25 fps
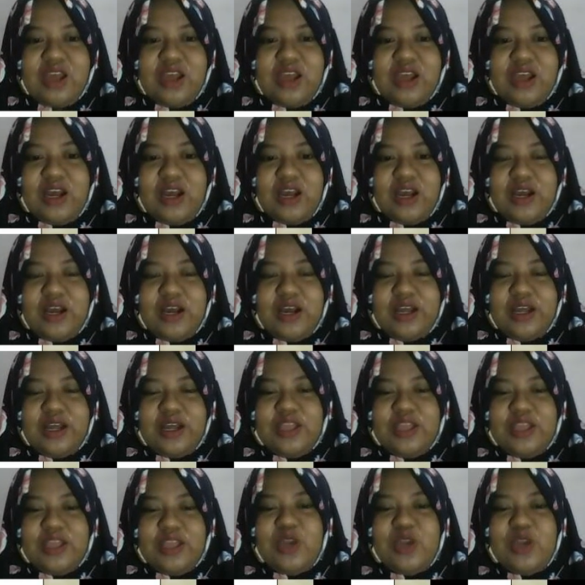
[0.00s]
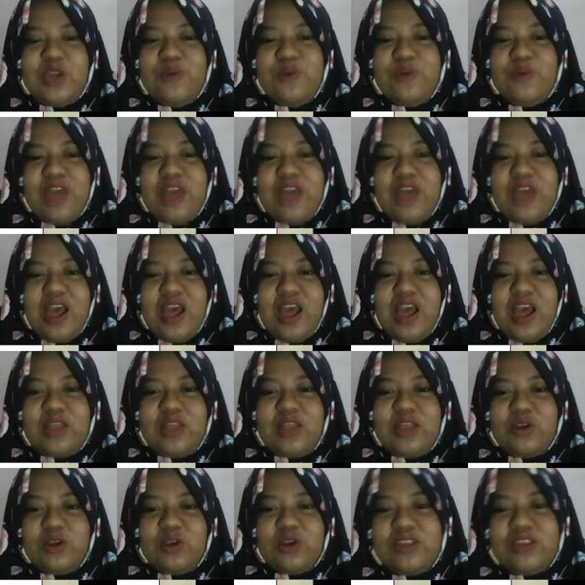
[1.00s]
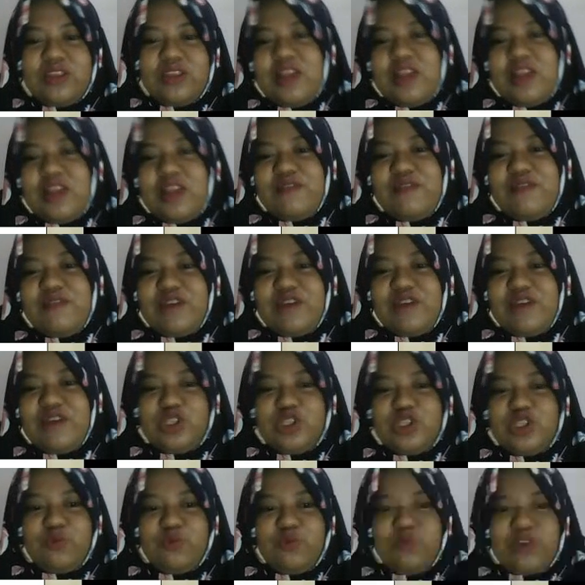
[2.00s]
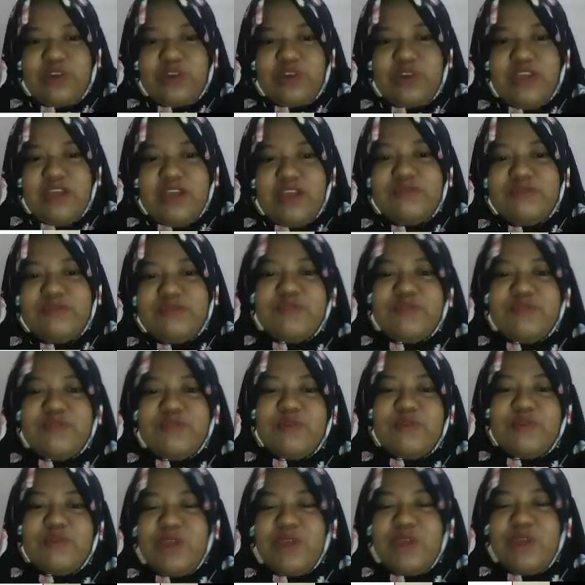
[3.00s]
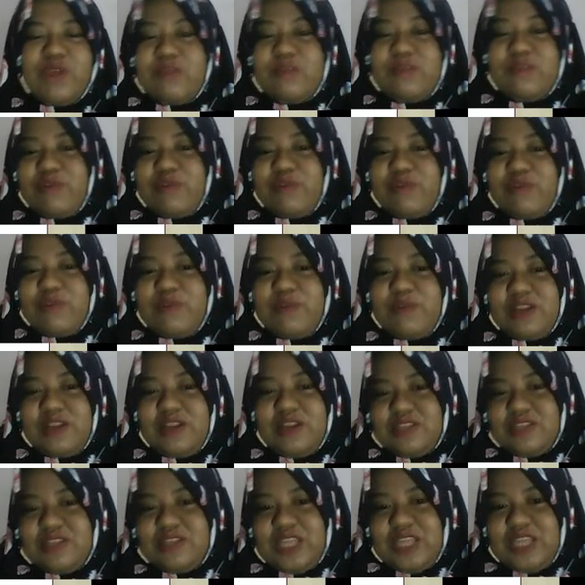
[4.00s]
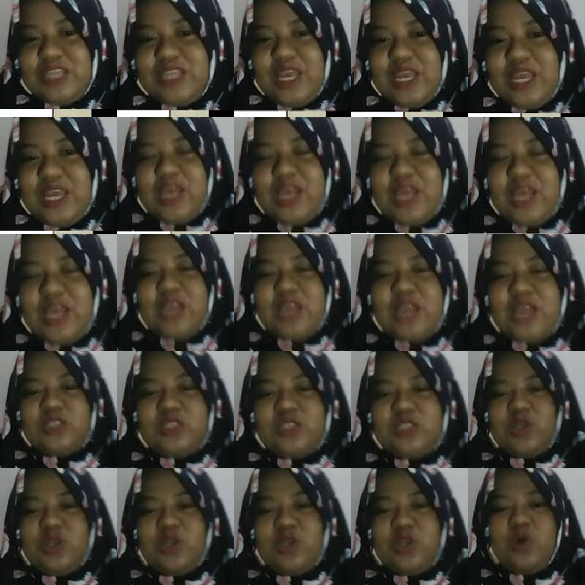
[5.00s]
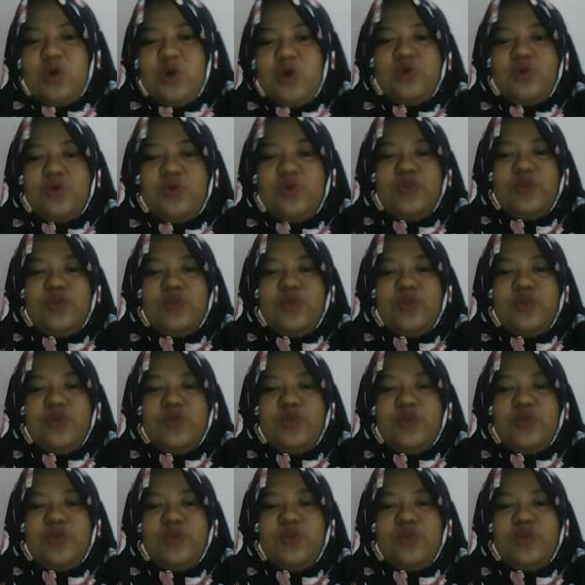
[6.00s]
They know that content and function word have different way in prominency. So